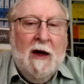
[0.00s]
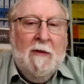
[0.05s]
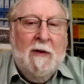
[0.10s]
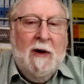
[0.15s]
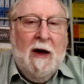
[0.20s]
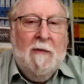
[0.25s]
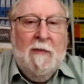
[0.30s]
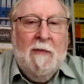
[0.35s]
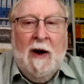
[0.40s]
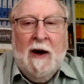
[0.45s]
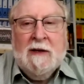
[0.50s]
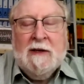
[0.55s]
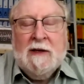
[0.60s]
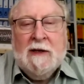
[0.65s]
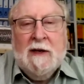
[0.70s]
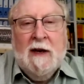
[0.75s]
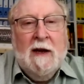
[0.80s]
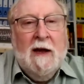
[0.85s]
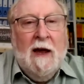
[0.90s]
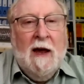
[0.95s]

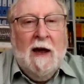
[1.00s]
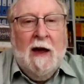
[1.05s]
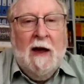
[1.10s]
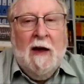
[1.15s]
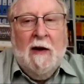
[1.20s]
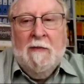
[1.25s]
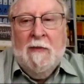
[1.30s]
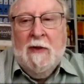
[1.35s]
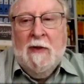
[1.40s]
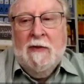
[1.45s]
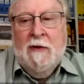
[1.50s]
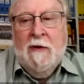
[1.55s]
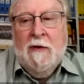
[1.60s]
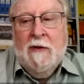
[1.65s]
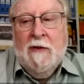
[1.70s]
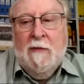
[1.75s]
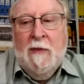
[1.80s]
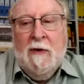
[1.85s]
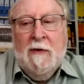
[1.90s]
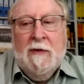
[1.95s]
amongst
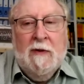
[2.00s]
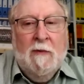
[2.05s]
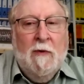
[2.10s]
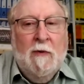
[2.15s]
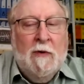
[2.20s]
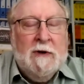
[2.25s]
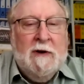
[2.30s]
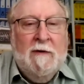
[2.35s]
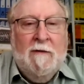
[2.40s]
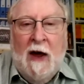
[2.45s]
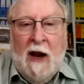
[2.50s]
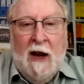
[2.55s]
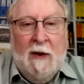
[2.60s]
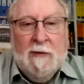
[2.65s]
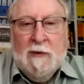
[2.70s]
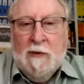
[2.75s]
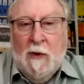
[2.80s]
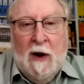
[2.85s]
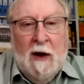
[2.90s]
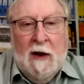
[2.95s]
the more
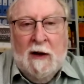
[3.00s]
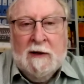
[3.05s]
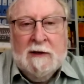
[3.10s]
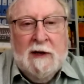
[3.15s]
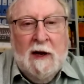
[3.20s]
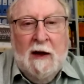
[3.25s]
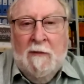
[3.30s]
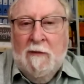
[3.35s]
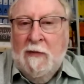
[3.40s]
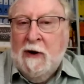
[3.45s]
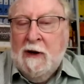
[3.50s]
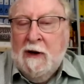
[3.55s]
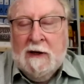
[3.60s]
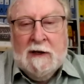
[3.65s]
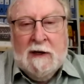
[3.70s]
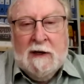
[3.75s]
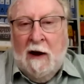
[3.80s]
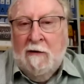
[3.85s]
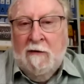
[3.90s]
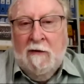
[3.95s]
developed world, but has
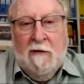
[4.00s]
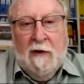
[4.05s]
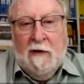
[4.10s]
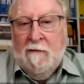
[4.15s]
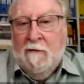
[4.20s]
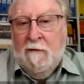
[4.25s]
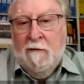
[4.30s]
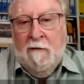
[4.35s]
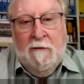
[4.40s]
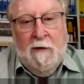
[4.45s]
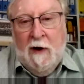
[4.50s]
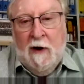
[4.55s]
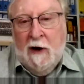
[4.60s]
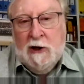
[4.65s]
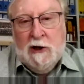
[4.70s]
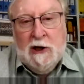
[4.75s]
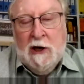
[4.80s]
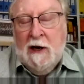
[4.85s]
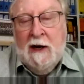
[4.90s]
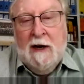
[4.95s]
done
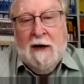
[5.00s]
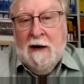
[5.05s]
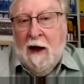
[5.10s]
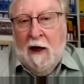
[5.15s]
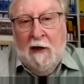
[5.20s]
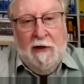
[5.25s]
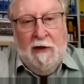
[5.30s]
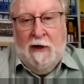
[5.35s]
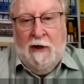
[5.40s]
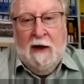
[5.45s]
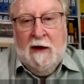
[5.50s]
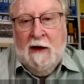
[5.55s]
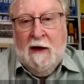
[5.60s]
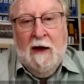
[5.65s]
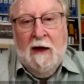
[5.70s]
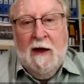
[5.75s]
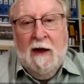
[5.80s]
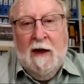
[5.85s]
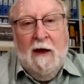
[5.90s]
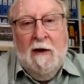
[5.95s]
virtually nothing
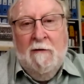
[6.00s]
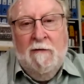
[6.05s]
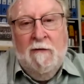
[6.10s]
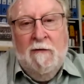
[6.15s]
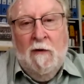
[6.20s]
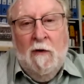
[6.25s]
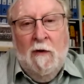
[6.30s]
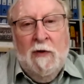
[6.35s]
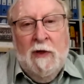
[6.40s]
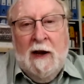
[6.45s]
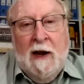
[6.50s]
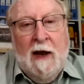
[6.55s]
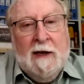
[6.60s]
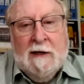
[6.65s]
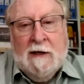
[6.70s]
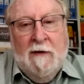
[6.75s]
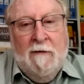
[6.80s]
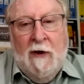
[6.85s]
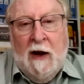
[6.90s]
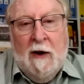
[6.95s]
for the less
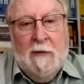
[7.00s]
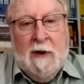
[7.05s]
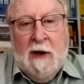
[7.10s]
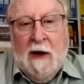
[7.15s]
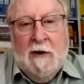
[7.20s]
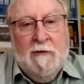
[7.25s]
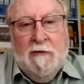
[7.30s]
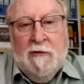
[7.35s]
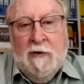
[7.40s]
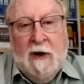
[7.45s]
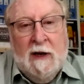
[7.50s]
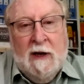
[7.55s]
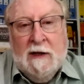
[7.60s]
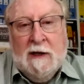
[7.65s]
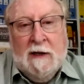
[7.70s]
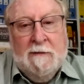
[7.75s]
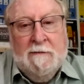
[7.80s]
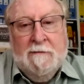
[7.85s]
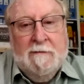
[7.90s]
developed countries.